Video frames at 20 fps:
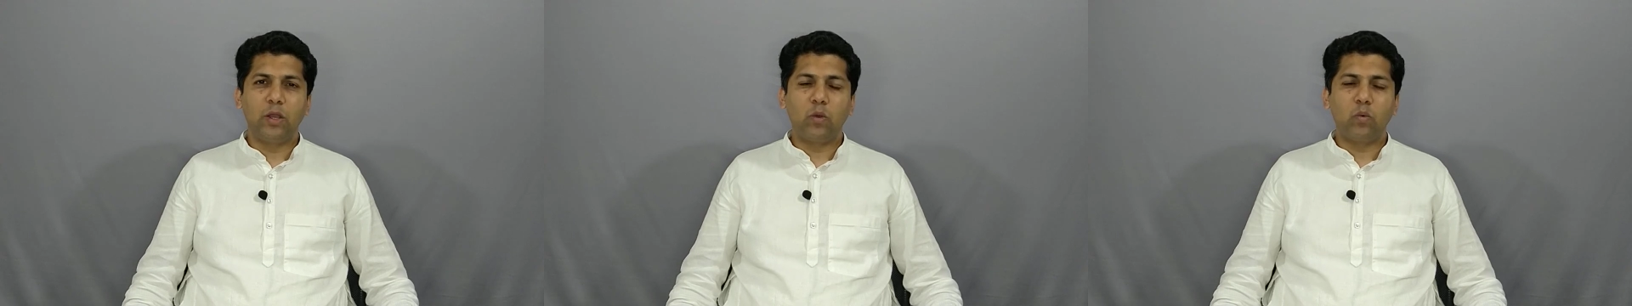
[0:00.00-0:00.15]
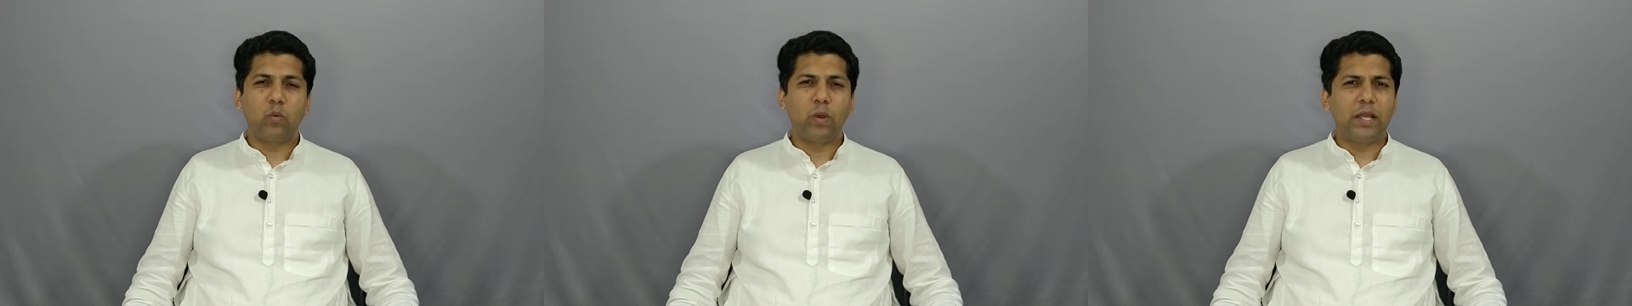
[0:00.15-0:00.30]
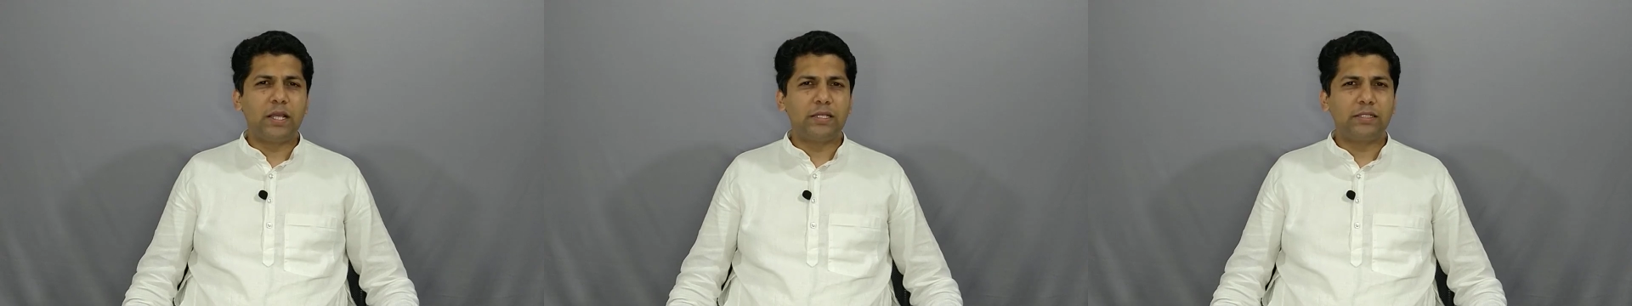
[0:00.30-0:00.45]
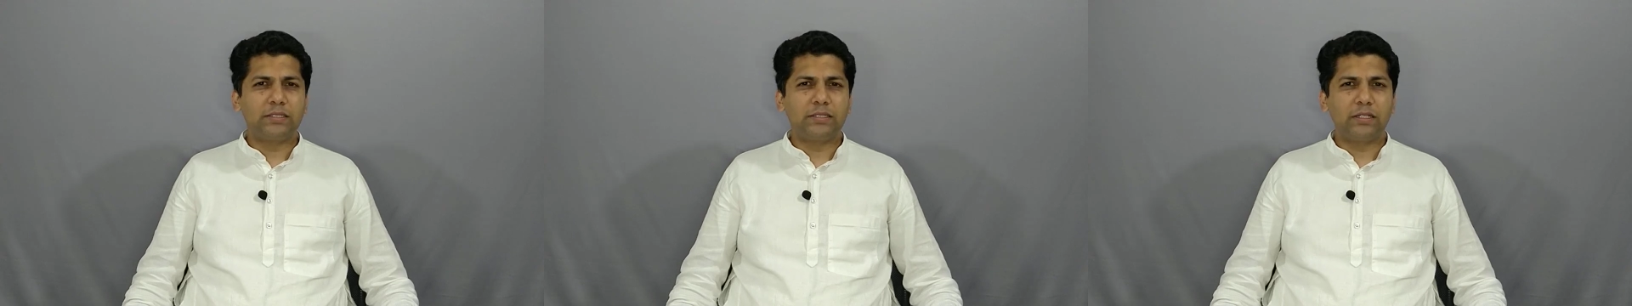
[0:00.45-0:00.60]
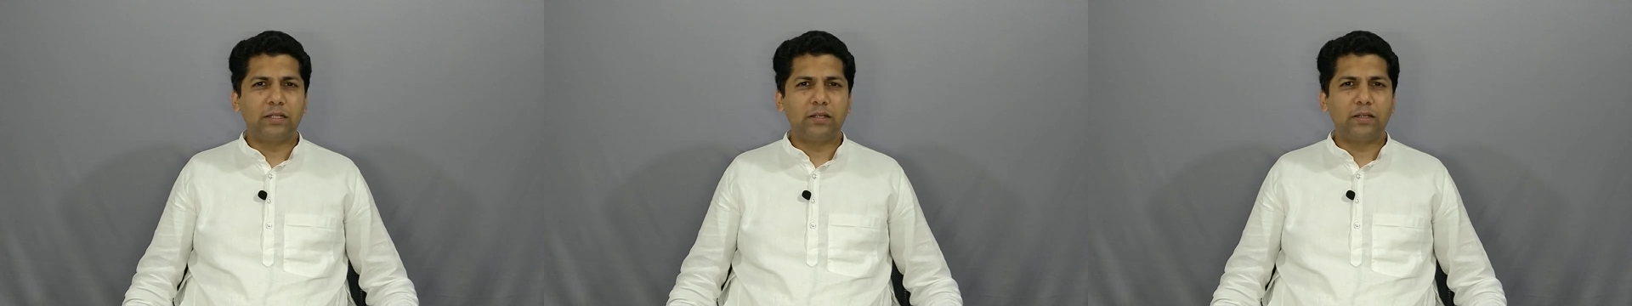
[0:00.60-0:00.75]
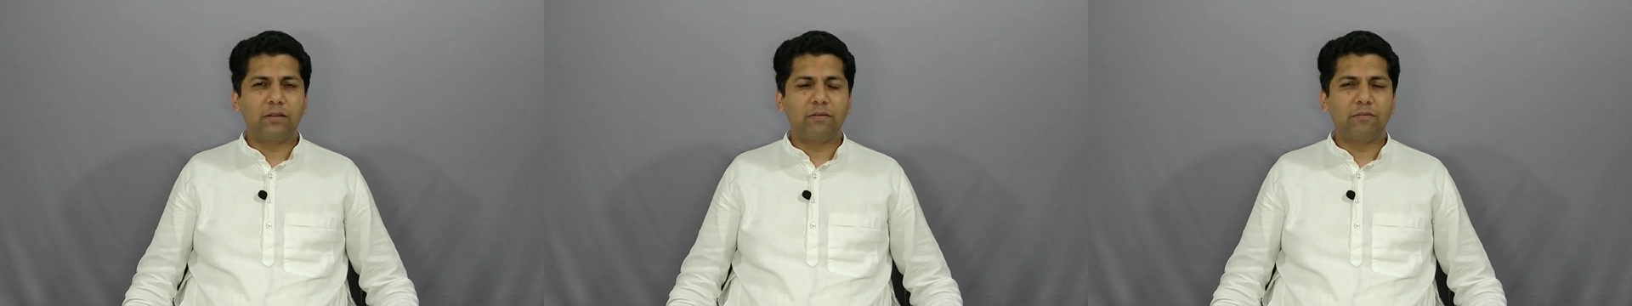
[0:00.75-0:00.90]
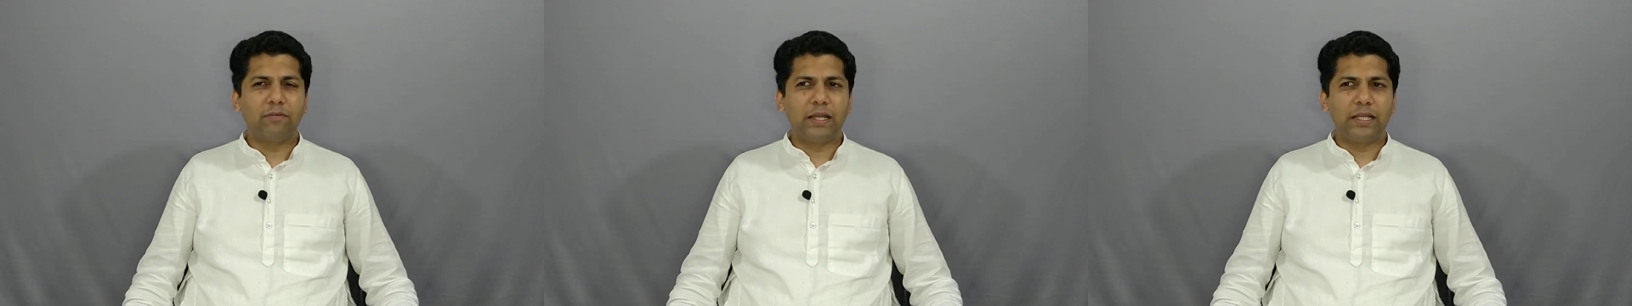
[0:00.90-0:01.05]
Why
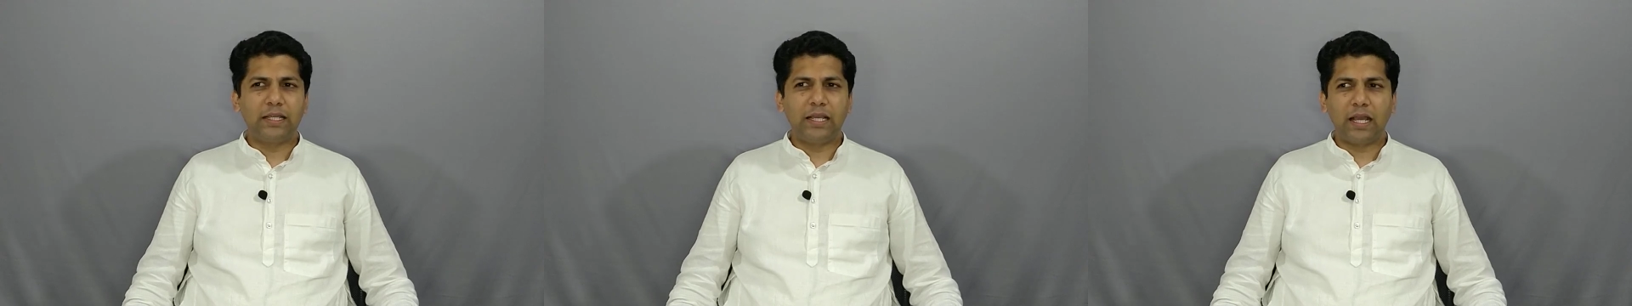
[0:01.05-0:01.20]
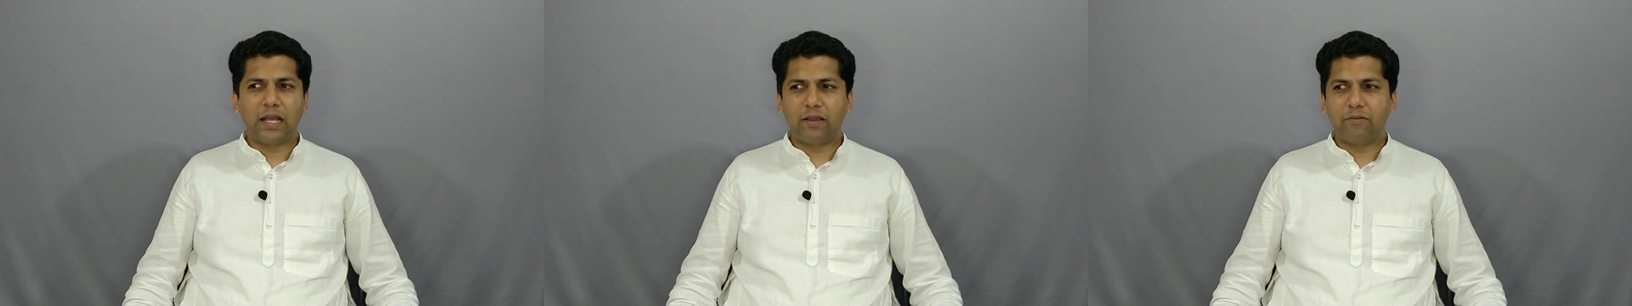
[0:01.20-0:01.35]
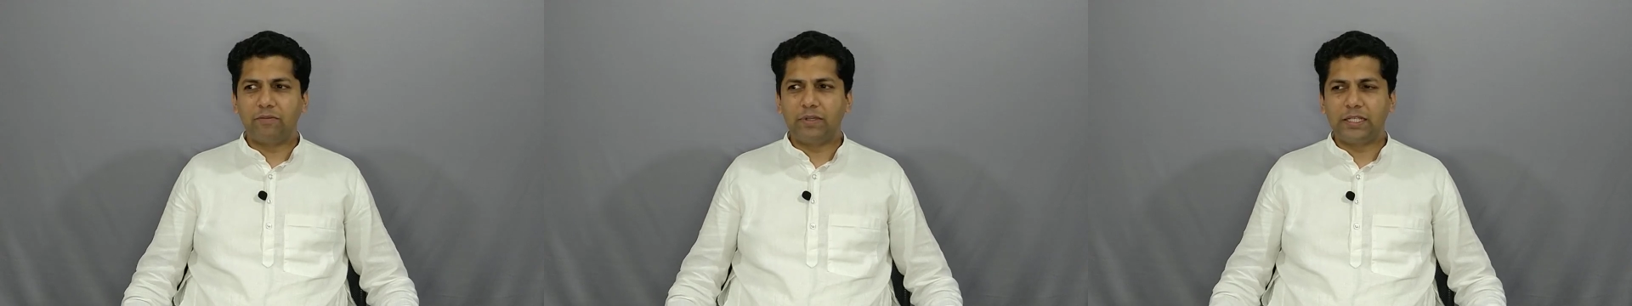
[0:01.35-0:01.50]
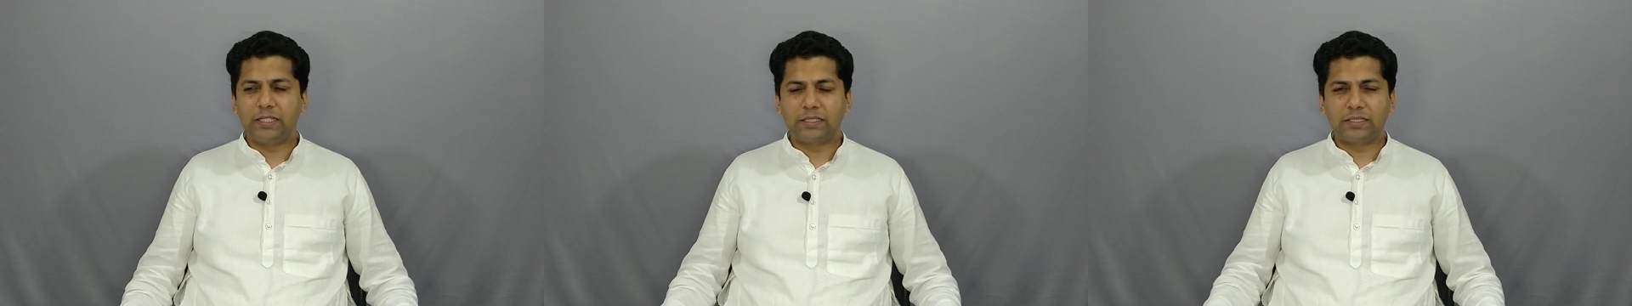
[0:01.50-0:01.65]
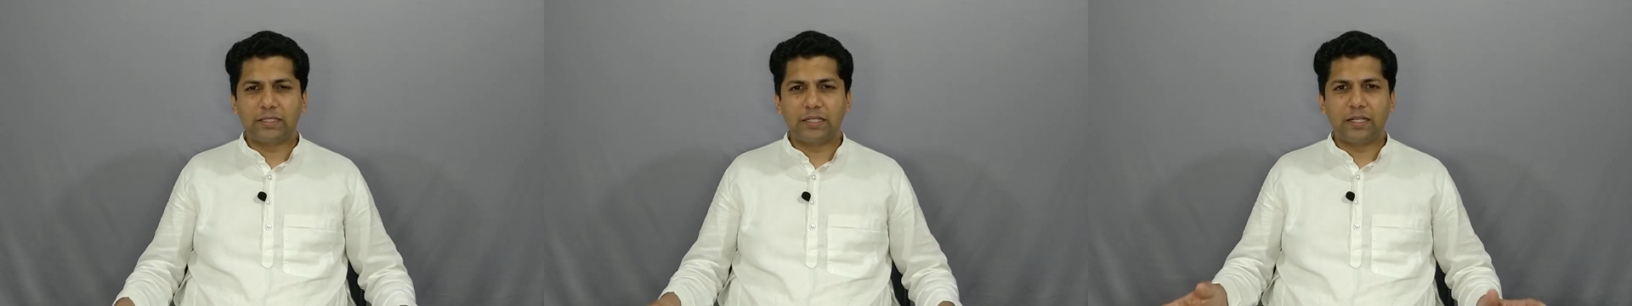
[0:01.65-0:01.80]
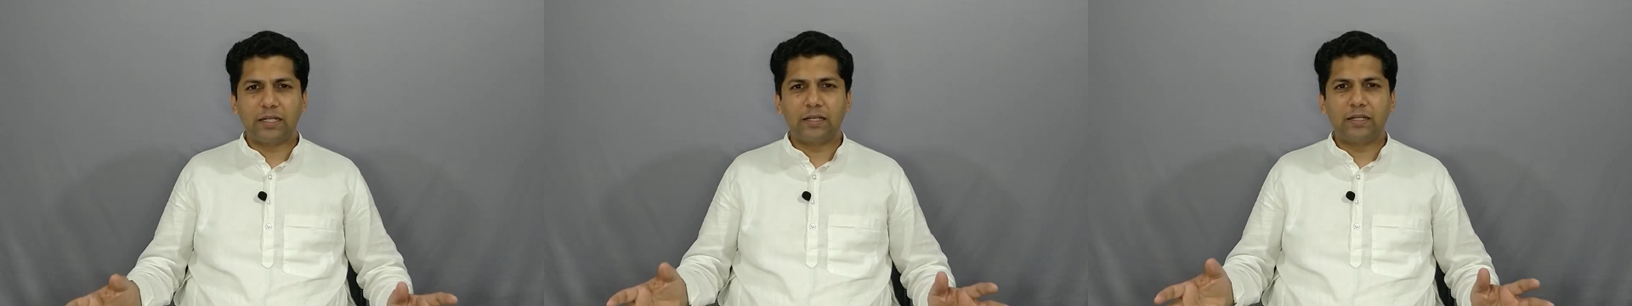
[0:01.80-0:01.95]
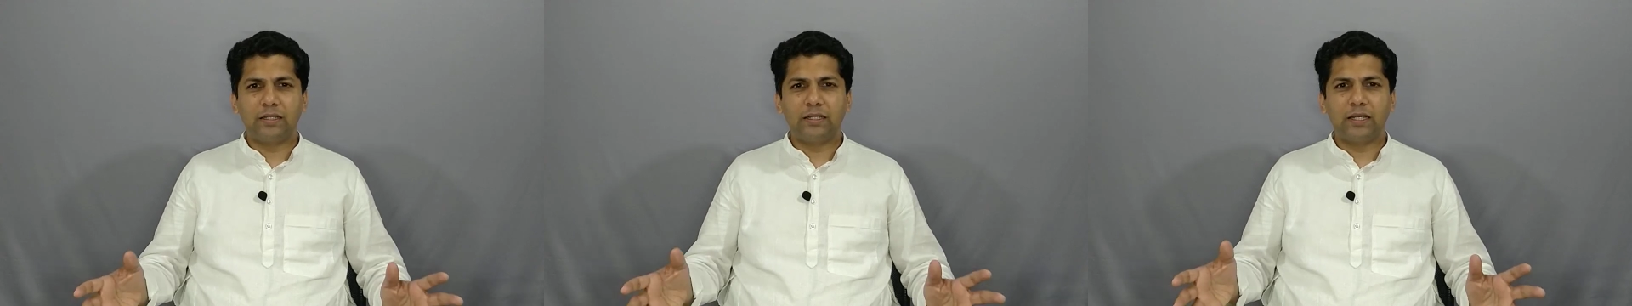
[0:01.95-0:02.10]
have we
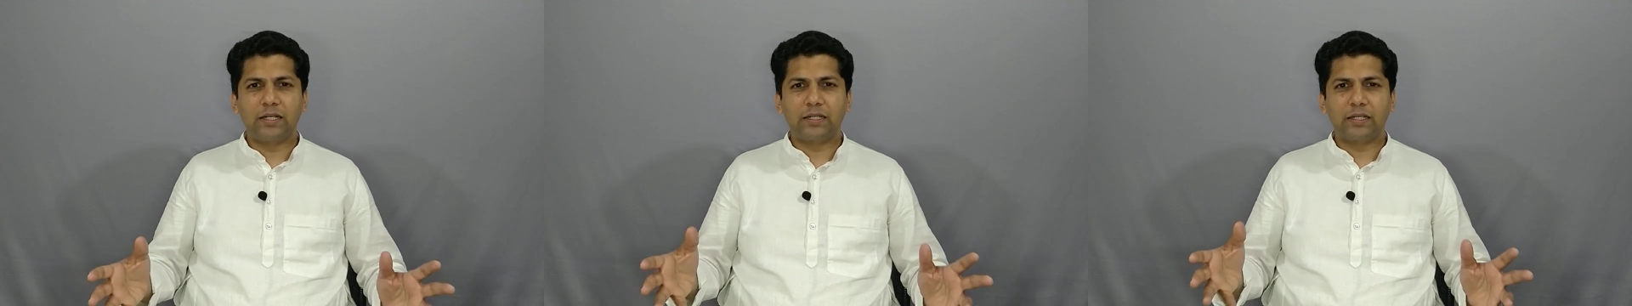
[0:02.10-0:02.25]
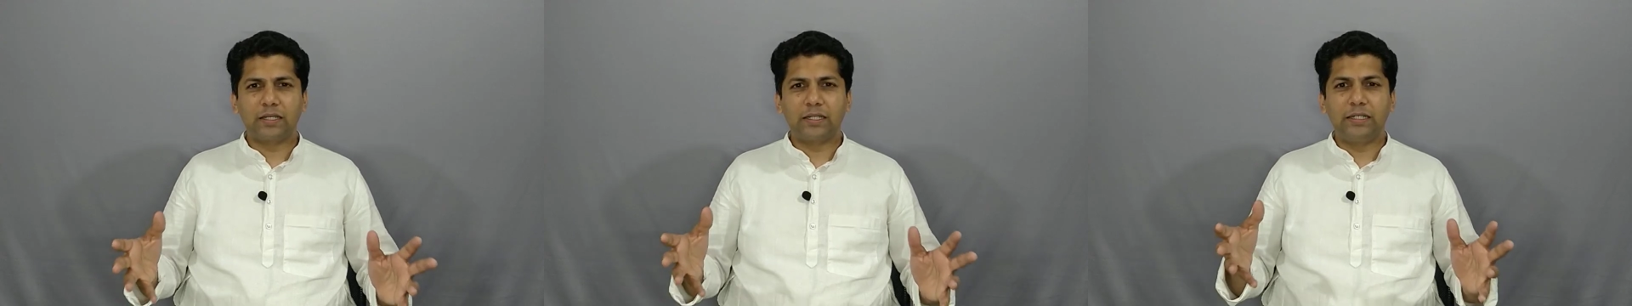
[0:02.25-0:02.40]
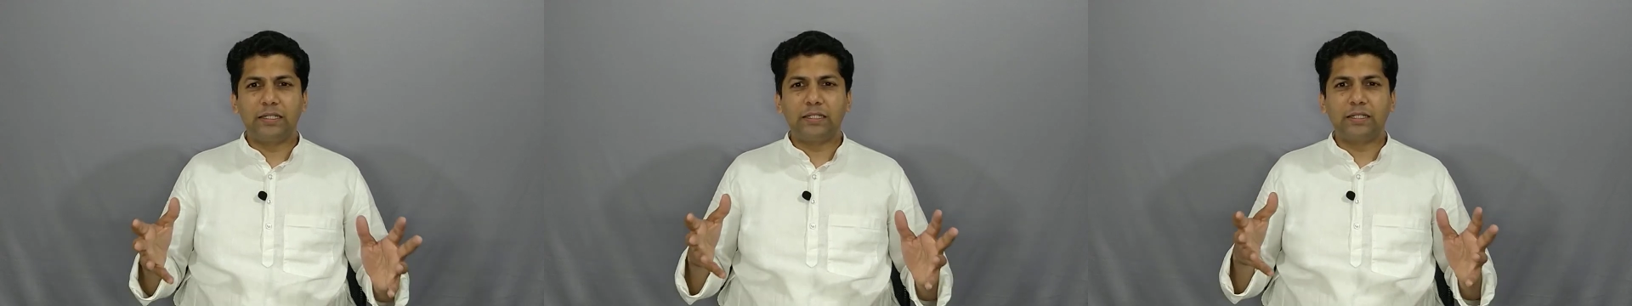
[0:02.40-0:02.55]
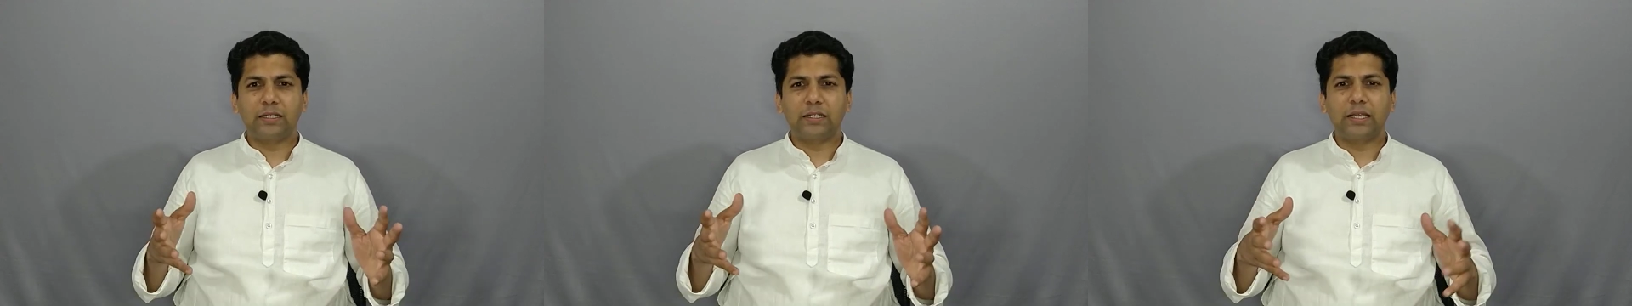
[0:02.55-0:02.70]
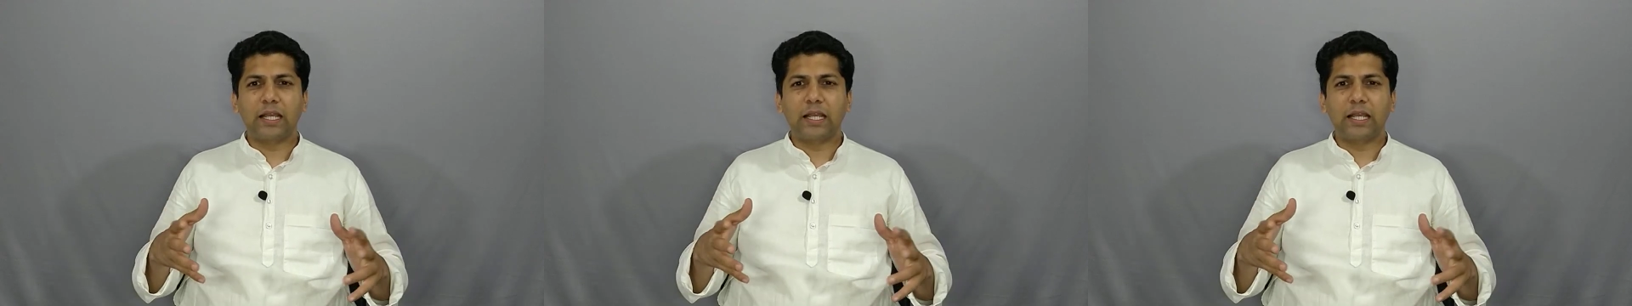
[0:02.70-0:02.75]
said that it